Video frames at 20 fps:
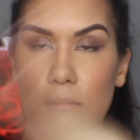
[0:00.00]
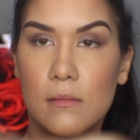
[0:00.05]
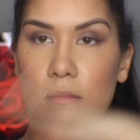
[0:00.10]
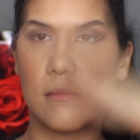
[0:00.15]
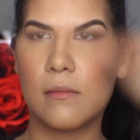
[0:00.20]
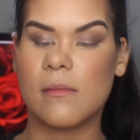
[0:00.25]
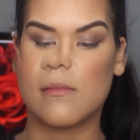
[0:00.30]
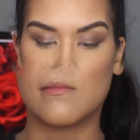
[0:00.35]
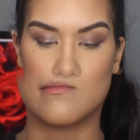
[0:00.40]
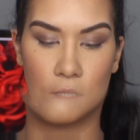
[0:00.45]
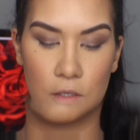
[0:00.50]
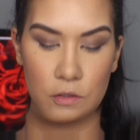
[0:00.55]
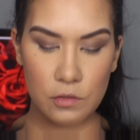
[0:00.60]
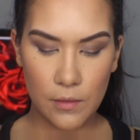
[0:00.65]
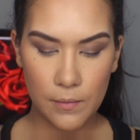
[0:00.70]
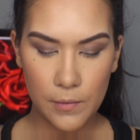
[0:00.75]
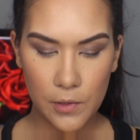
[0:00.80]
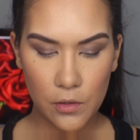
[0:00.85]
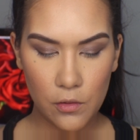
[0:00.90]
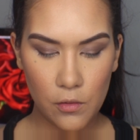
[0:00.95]
Under eye.
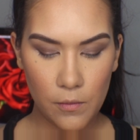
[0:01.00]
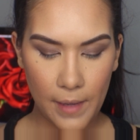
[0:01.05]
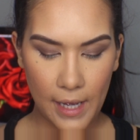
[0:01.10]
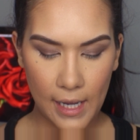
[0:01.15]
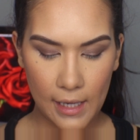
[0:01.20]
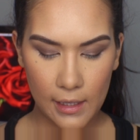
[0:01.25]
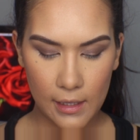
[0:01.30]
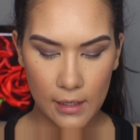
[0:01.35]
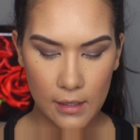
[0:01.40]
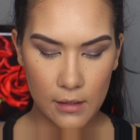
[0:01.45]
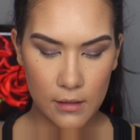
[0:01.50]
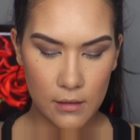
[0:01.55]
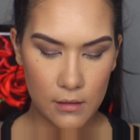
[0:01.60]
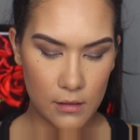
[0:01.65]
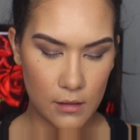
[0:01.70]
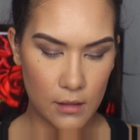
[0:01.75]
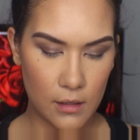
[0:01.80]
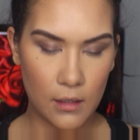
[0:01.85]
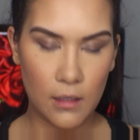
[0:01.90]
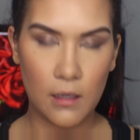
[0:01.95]
So I'm going to go back
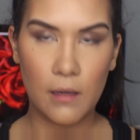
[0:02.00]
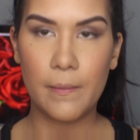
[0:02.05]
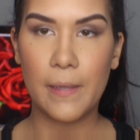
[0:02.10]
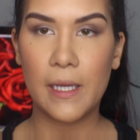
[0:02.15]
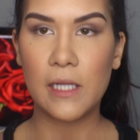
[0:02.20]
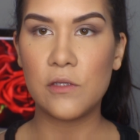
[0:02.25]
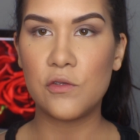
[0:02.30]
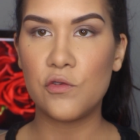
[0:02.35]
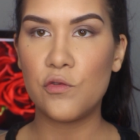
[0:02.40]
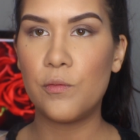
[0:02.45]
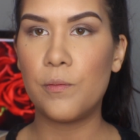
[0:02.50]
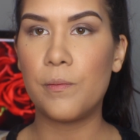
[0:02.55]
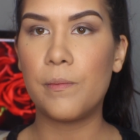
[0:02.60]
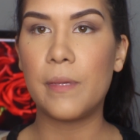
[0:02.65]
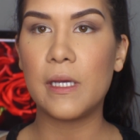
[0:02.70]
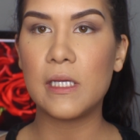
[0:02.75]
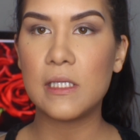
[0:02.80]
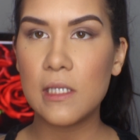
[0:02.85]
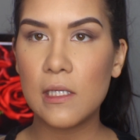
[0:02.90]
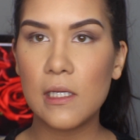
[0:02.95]
in and do
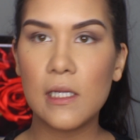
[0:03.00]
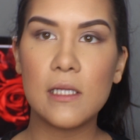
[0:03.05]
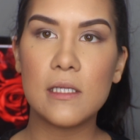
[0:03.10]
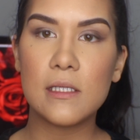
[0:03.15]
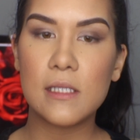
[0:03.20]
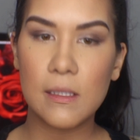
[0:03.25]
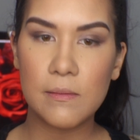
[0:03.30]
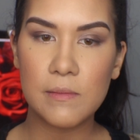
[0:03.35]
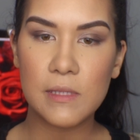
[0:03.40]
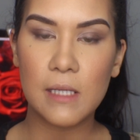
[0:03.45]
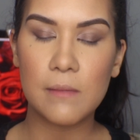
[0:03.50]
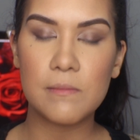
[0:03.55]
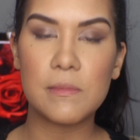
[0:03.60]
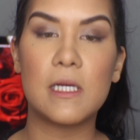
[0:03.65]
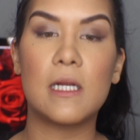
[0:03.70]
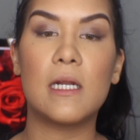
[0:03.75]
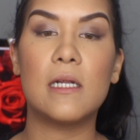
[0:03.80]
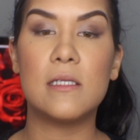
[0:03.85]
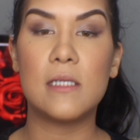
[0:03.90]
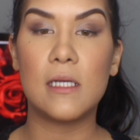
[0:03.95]
basically the same
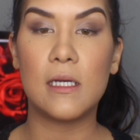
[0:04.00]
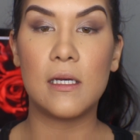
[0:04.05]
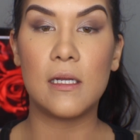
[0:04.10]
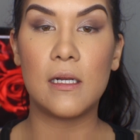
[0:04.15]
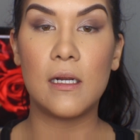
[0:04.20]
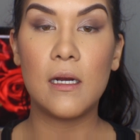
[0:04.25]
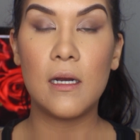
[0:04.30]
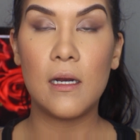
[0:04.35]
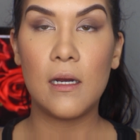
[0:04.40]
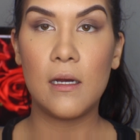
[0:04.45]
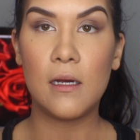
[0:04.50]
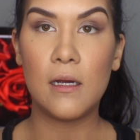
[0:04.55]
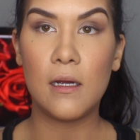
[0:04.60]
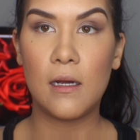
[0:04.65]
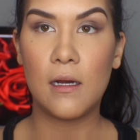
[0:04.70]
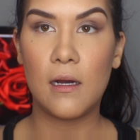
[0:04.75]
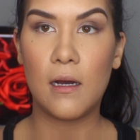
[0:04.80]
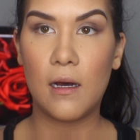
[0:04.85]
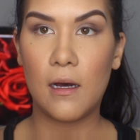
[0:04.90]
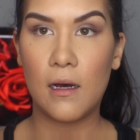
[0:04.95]
steps that I did
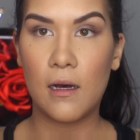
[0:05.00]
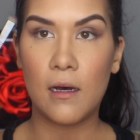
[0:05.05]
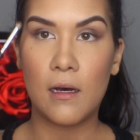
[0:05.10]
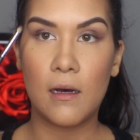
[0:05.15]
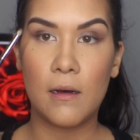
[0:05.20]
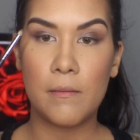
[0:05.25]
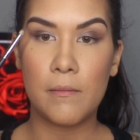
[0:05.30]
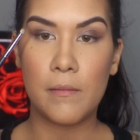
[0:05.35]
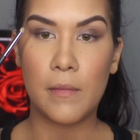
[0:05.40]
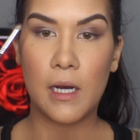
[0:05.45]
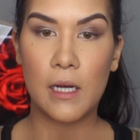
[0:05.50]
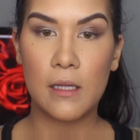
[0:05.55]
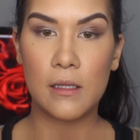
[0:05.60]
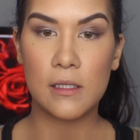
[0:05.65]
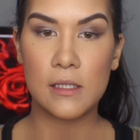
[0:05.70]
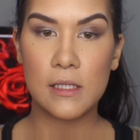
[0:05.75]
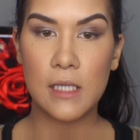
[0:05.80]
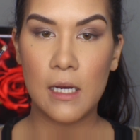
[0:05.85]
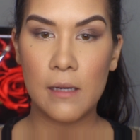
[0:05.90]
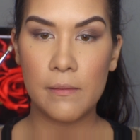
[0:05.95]
on
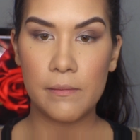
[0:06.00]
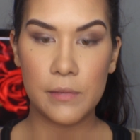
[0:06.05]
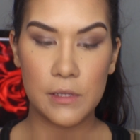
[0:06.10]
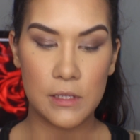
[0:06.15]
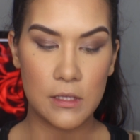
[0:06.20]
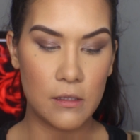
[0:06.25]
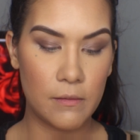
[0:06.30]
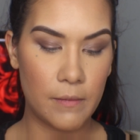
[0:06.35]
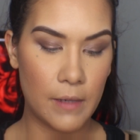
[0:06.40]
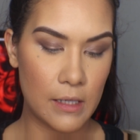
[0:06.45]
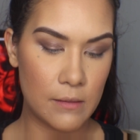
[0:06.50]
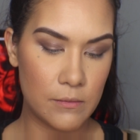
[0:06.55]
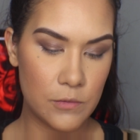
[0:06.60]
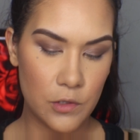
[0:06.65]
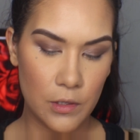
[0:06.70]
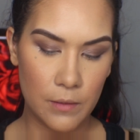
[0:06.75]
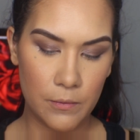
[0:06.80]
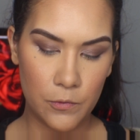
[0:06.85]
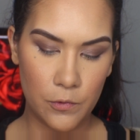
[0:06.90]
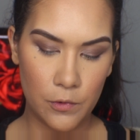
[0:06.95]
the top to the bottom.
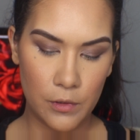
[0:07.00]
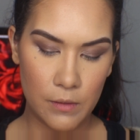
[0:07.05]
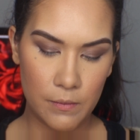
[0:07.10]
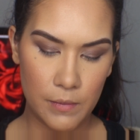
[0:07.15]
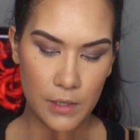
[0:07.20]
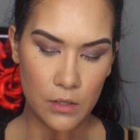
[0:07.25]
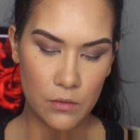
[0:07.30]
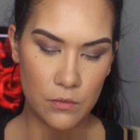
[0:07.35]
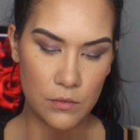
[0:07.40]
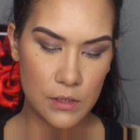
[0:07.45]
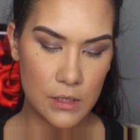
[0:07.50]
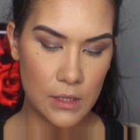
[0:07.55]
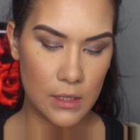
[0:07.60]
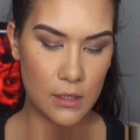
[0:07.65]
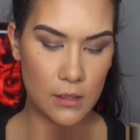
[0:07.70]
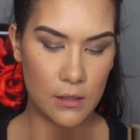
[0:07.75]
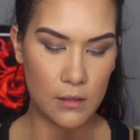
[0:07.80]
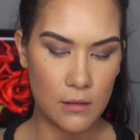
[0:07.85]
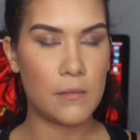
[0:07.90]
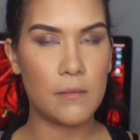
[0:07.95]
So I'm going to be
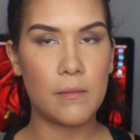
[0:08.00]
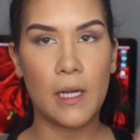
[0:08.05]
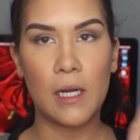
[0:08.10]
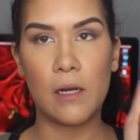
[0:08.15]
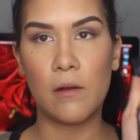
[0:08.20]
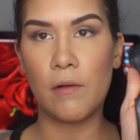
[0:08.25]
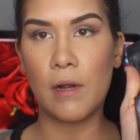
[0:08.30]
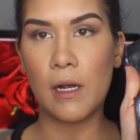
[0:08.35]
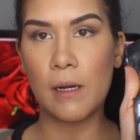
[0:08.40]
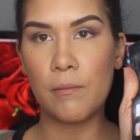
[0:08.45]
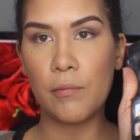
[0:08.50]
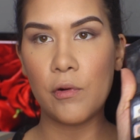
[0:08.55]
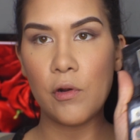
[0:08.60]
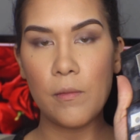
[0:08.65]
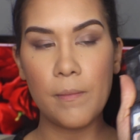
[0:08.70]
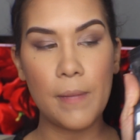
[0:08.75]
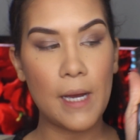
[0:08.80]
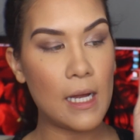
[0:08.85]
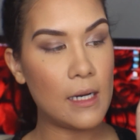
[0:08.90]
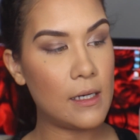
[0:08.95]
using my Lorac
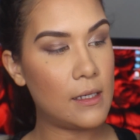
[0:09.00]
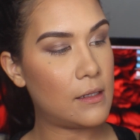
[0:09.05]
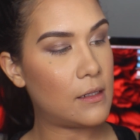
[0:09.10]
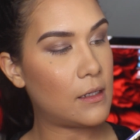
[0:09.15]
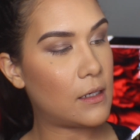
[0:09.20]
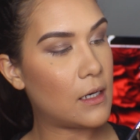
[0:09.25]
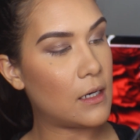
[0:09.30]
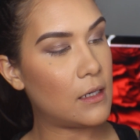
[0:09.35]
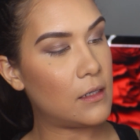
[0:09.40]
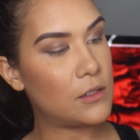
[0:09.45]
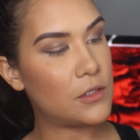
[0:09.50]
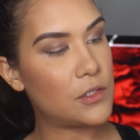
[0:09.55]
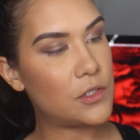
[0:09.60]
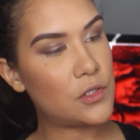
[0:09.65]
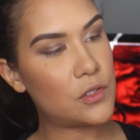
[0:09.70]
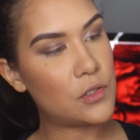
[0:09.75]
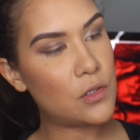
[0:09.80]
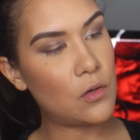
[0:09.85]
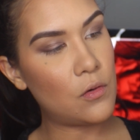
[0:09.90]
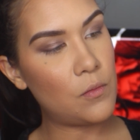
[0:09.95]
Pro palette, the
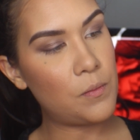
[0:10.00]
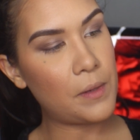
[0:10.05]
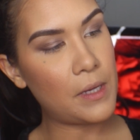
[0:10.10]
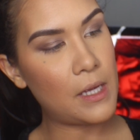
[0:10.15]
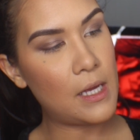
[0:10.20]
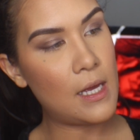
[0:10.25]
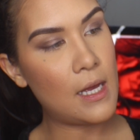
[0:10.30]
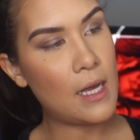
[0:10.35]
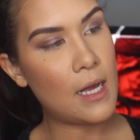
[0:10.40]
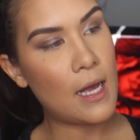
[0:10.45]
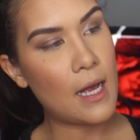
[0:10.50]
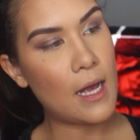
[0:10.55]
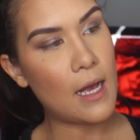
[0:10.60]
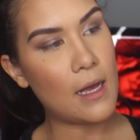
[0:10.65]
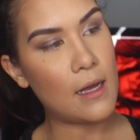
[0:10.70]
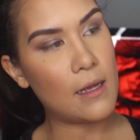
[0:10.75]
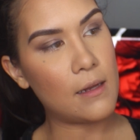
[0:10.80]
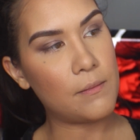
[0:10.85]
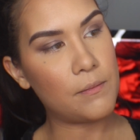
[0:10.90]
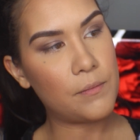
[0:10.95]
colors Taupe
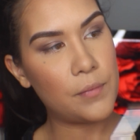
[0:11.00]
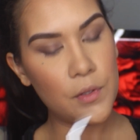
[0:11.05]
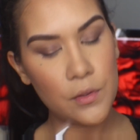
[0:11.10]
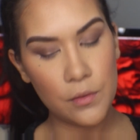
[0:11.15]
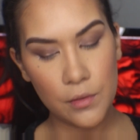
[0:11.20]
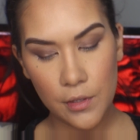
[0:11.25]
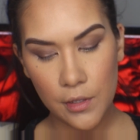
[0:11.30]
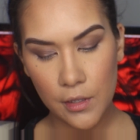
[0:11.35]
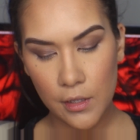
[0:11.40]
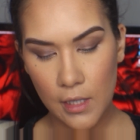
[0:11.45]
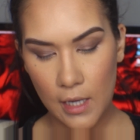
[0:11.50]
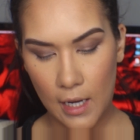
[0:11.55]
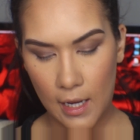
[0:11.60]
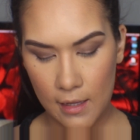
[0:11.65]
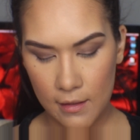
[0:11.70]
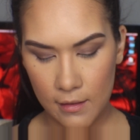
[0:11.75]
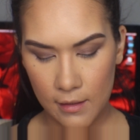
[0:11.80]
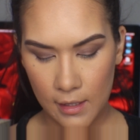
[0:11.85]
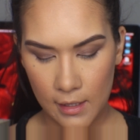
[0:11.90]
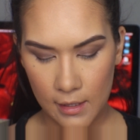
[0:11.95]
and Pewter,
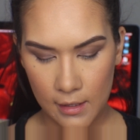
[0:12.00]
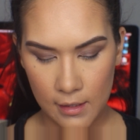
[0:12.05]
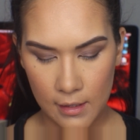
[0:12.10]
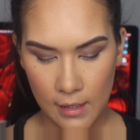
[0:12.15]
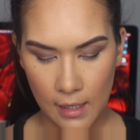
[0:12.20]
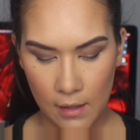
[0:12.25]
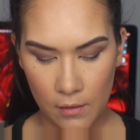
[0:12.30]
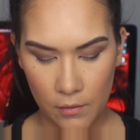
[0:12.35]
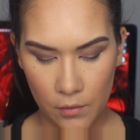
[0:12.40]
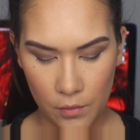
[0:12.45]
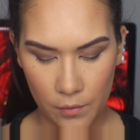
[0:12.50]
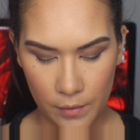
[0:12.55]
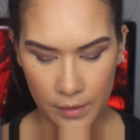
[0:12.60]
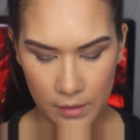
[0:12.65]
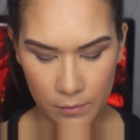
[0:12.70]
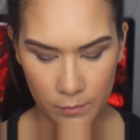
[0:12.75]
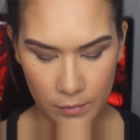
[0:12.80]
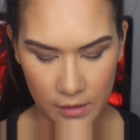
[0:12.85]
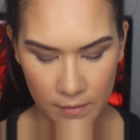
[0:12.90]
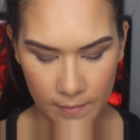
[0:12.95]
and then I'll go
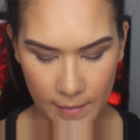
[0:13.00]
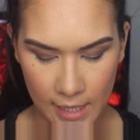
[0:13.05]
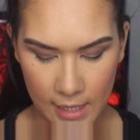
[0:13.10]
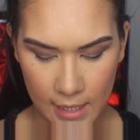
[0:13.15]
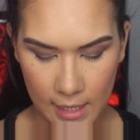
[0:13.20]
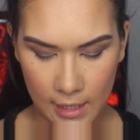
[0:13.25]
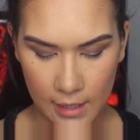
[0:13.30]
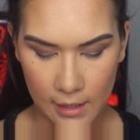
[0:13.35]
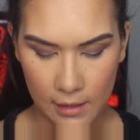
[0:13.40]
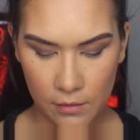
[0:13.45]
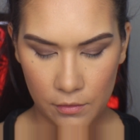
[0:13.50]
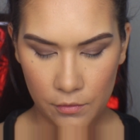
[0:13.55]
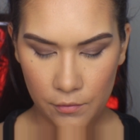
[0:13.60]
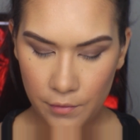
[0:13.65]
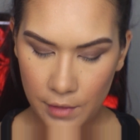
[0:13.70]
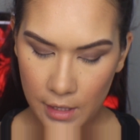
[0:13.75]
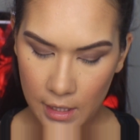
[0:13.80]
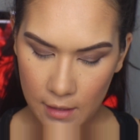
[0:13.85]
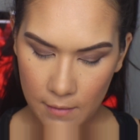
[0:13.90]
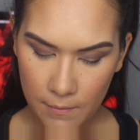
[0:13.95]
in with my Naked
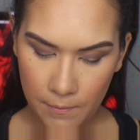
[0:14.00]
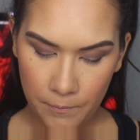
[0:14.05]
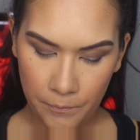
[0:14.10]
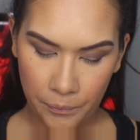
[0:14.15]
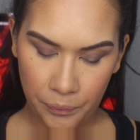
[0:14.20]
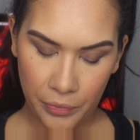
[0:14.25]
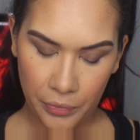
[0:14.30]
3